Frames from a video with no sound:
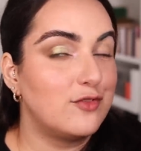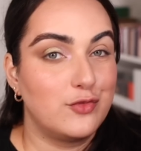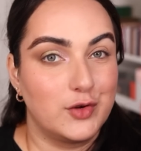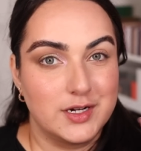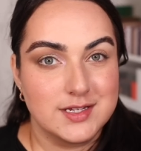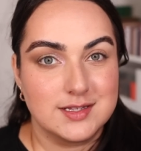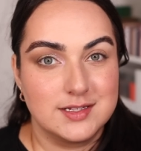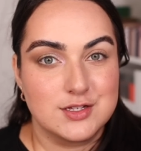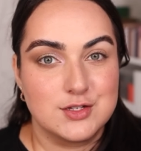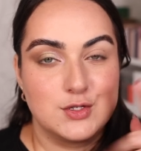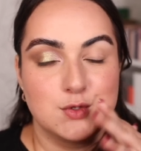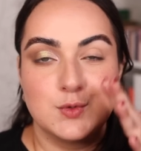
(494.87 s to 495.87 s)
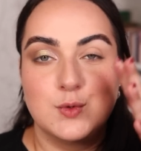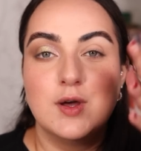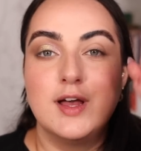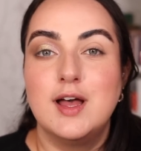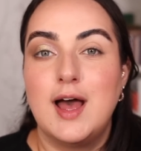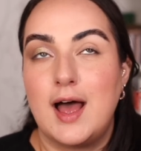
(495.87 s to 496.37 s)
First let's do
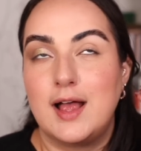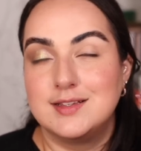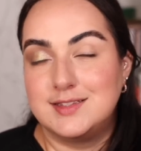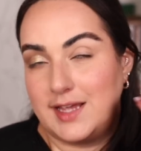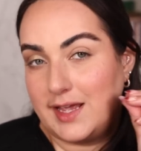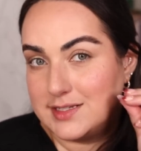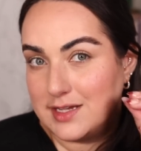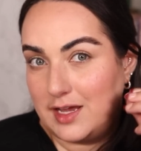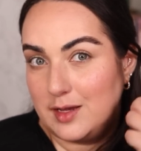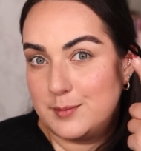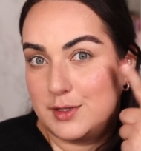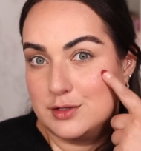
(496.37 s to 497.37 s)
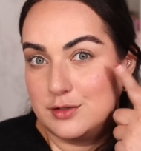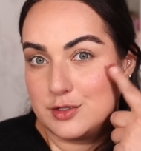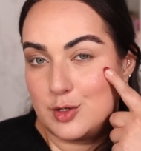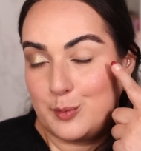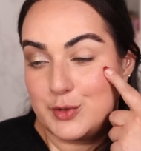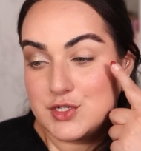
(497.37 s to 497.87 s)
daytime look
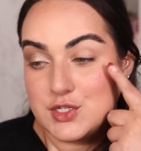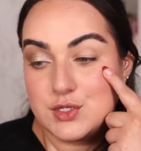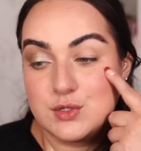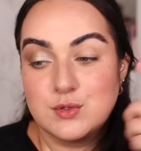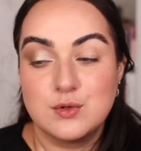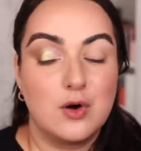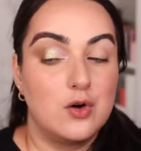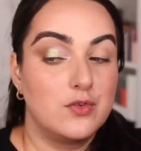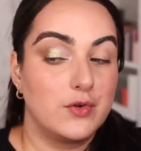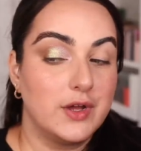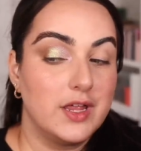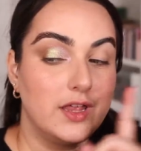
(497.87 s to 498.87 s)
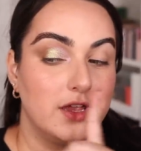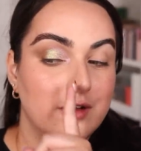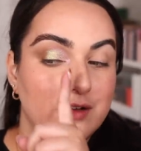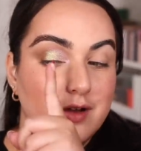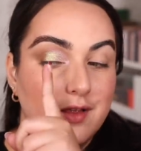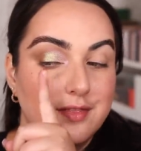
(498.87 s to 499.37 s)
number two over
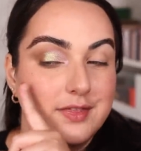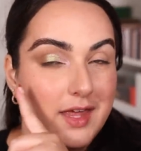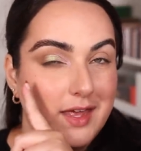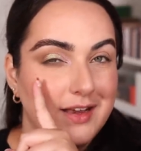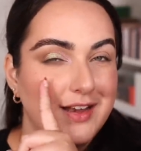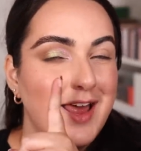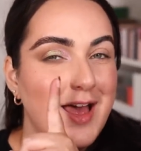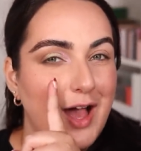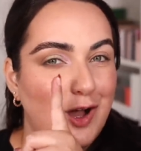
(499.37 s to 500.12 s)
here and then